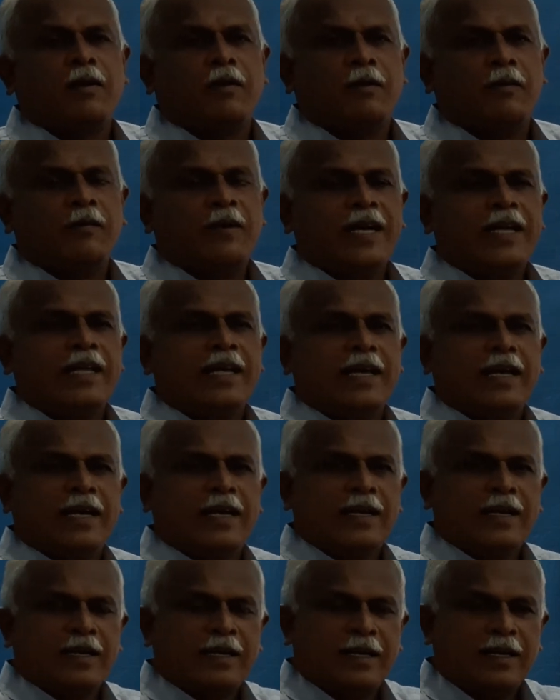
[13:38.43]
When
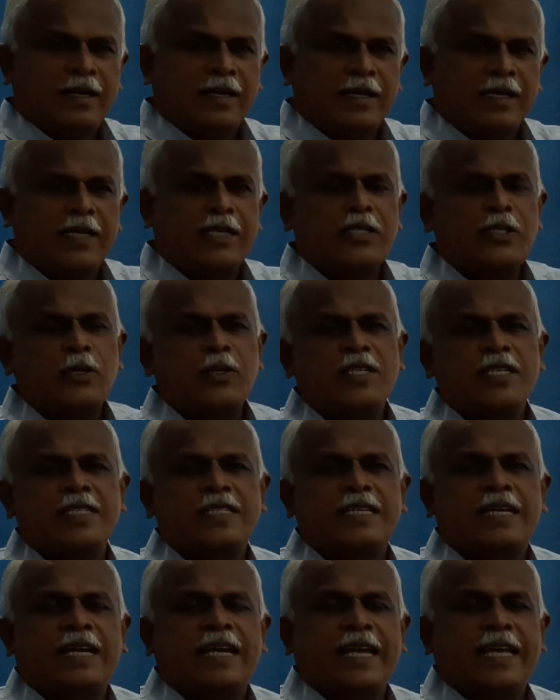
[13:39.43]
the
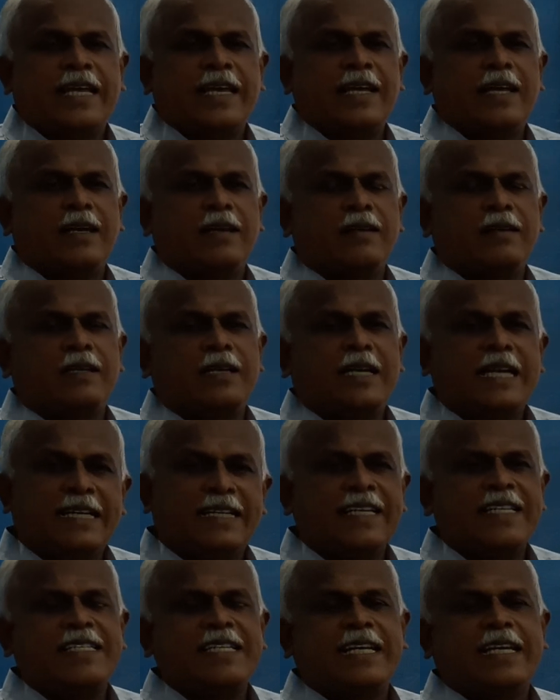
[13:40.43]
institutions like
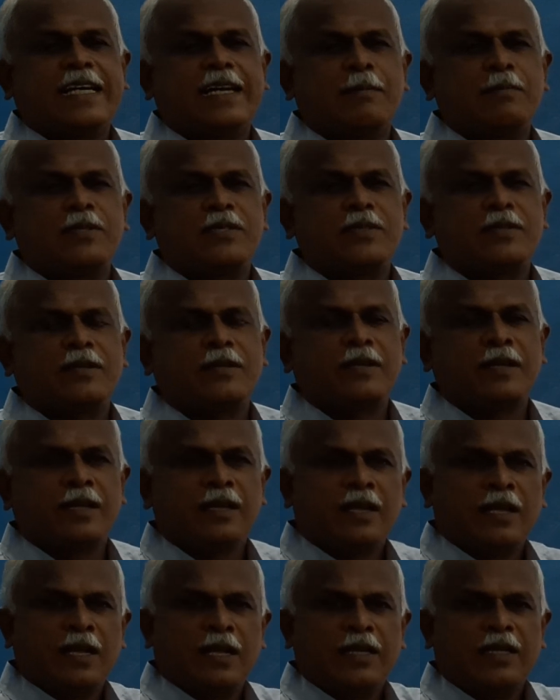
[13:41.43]
literacy clubs,
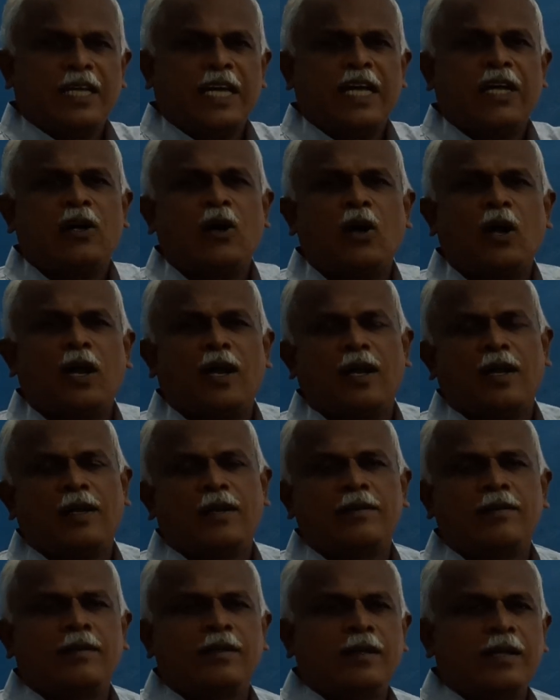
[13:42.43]
they
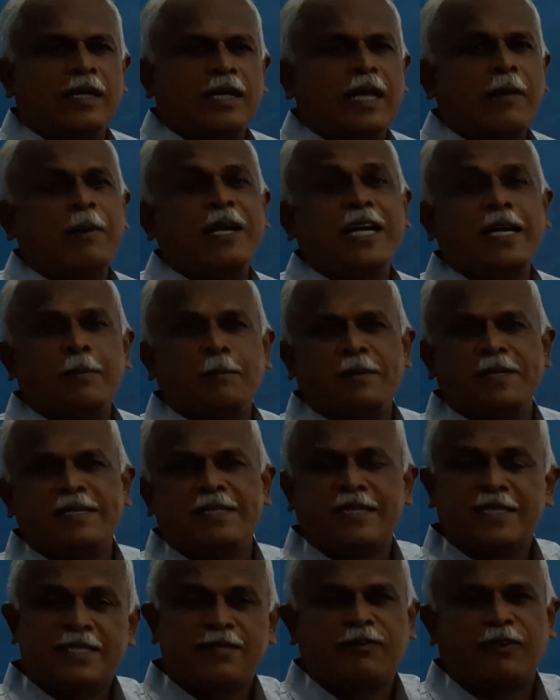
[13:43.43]
call eminent
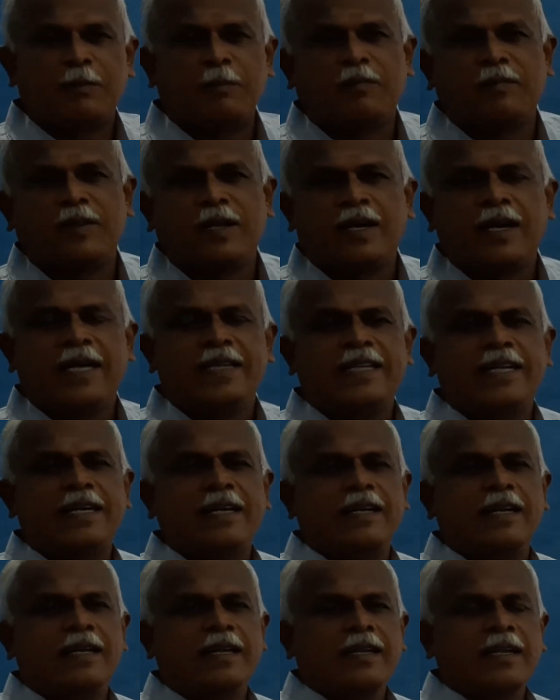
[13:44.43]
persons from other
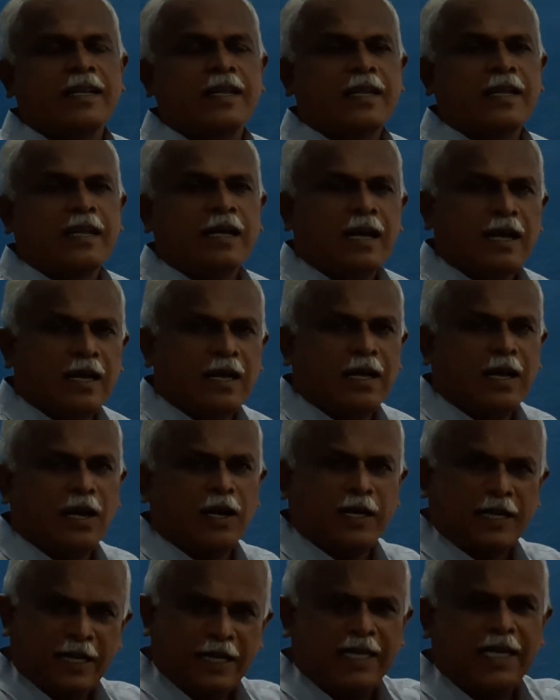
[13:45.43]

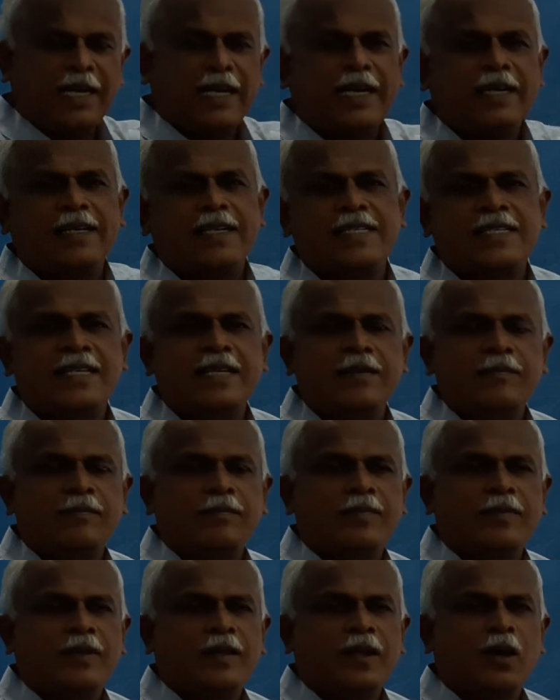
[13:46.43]
or in the literacy
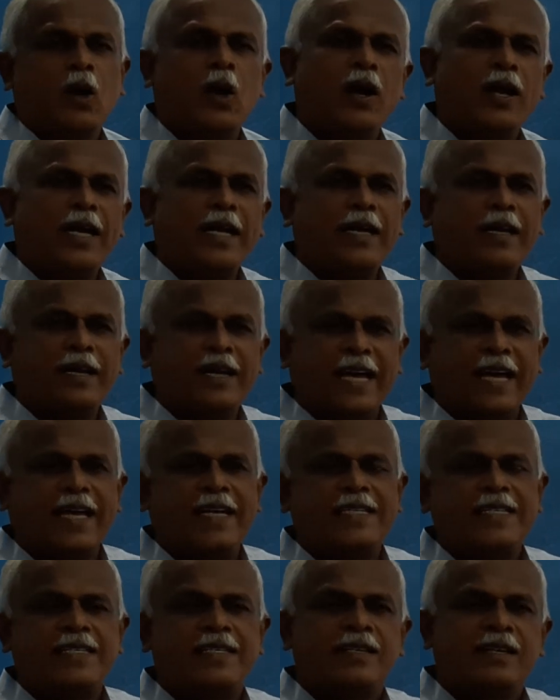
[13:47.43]
or in
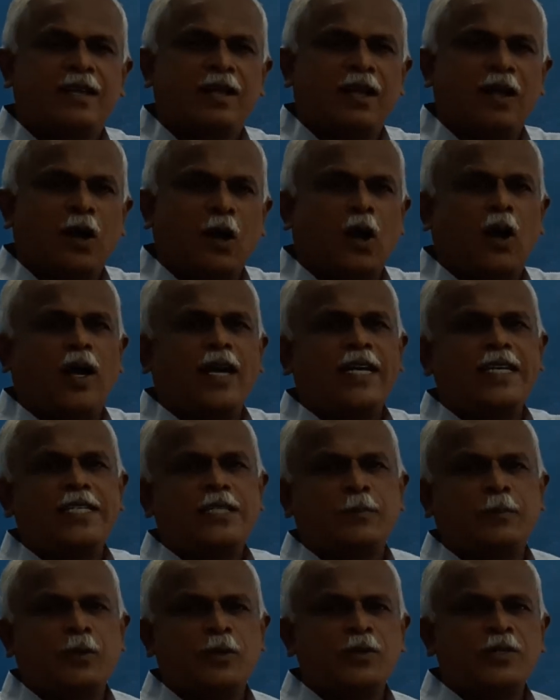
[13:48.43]
dance or in
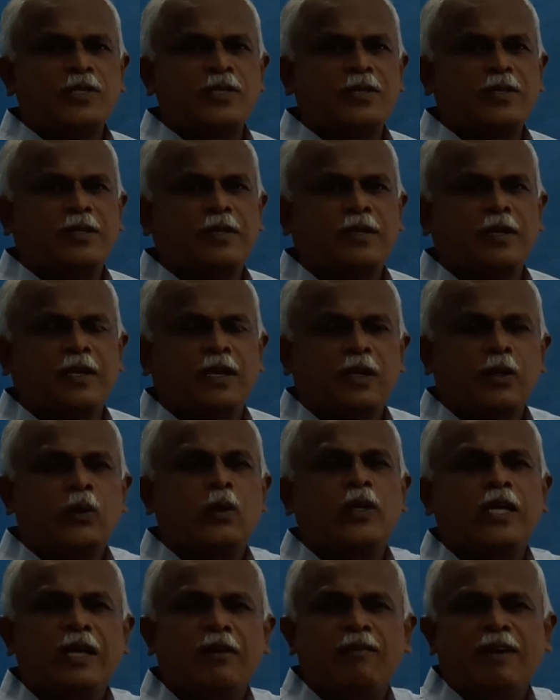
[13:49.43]
sports
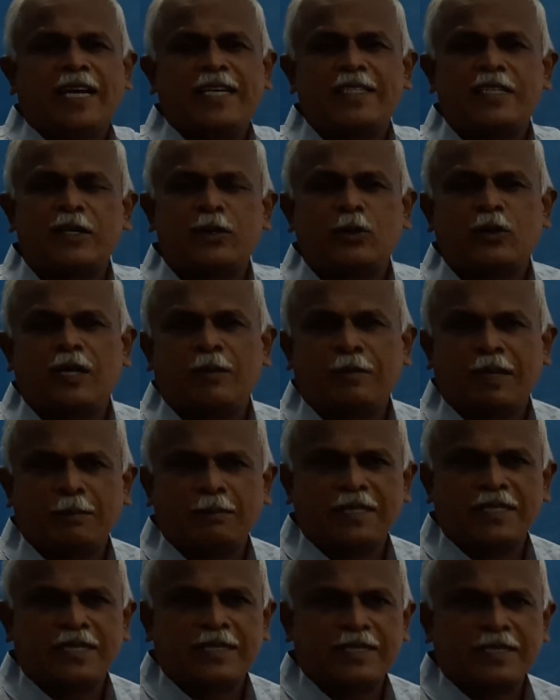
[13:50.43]
to give lecture to the
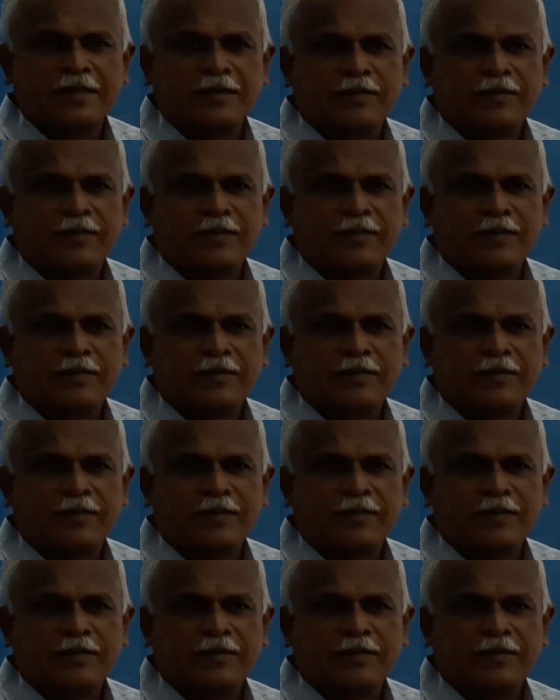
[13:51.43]
members,